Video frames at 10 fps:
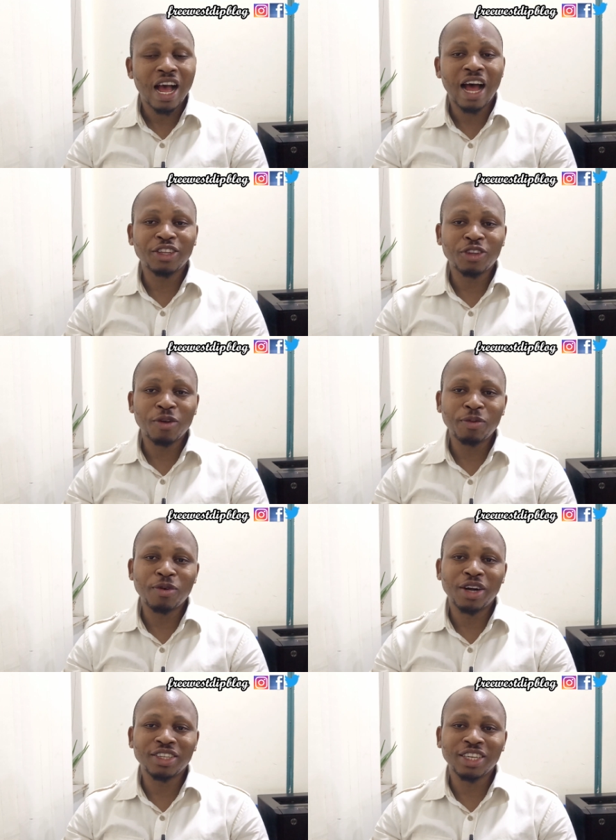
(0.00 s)
And some
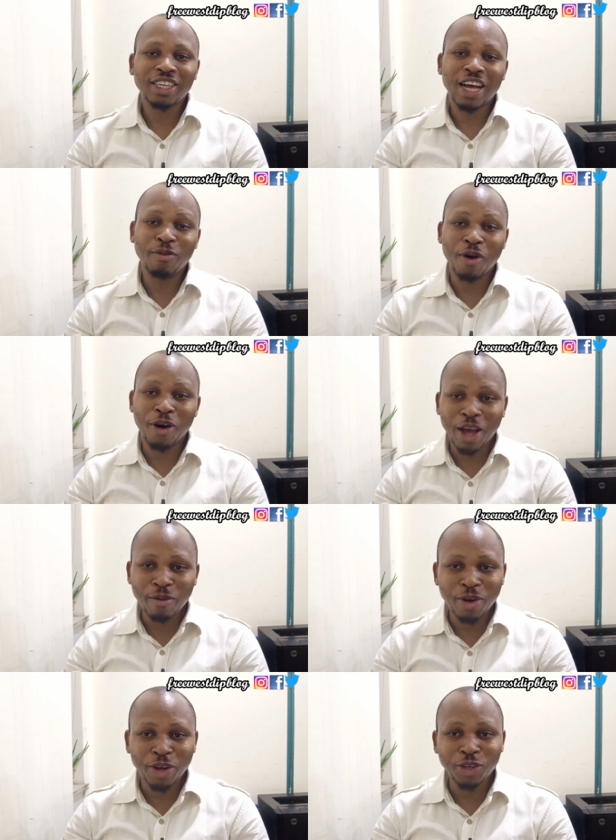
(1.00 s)
people are saying that
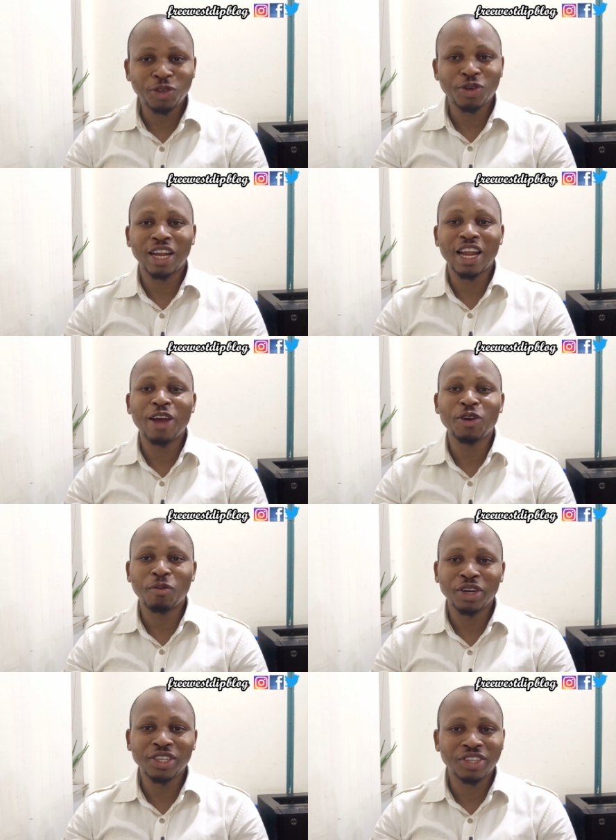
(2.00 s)
Burna Boy, you should allow your
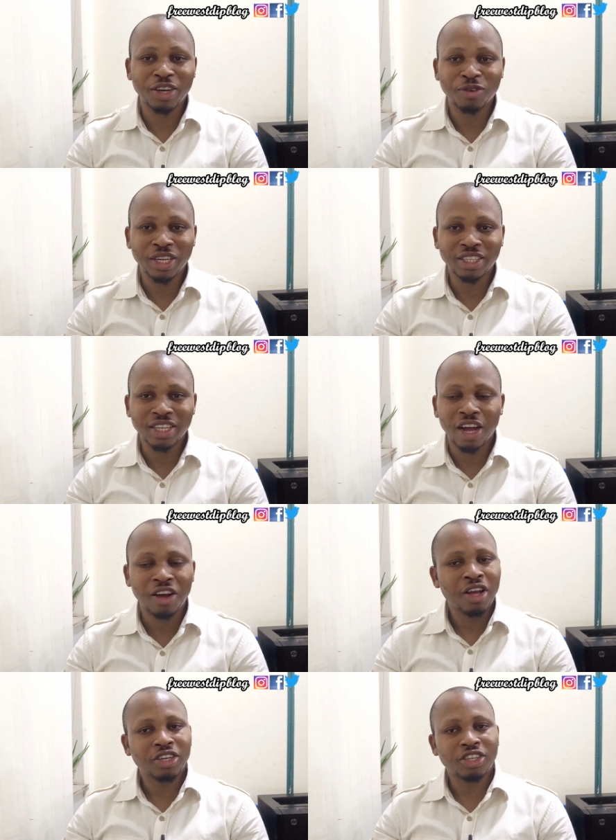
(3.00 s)
money circulate now,
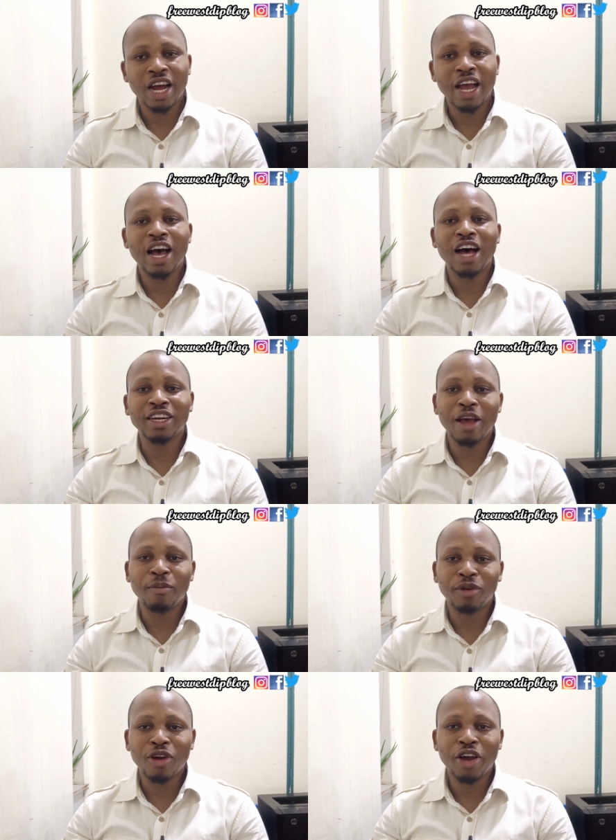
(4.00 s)
try and
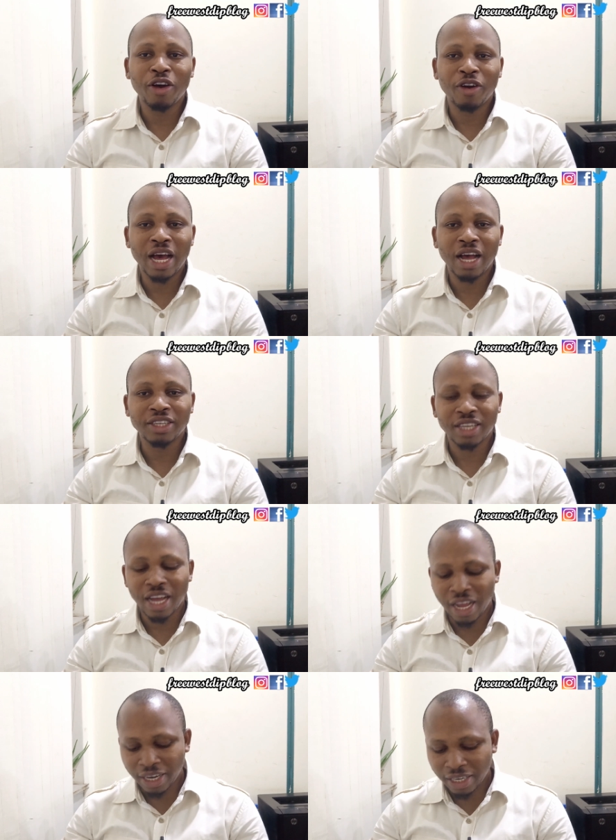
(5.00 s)
employ others,
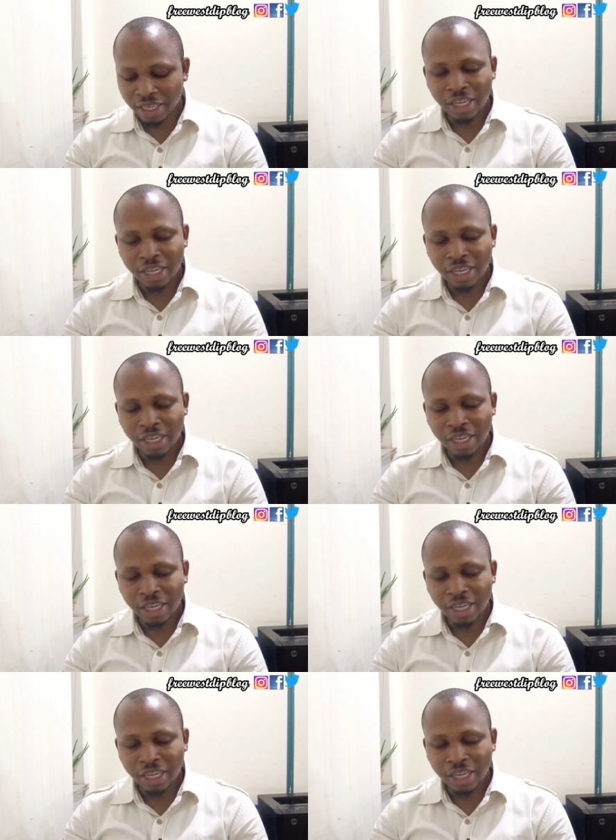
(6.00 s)
and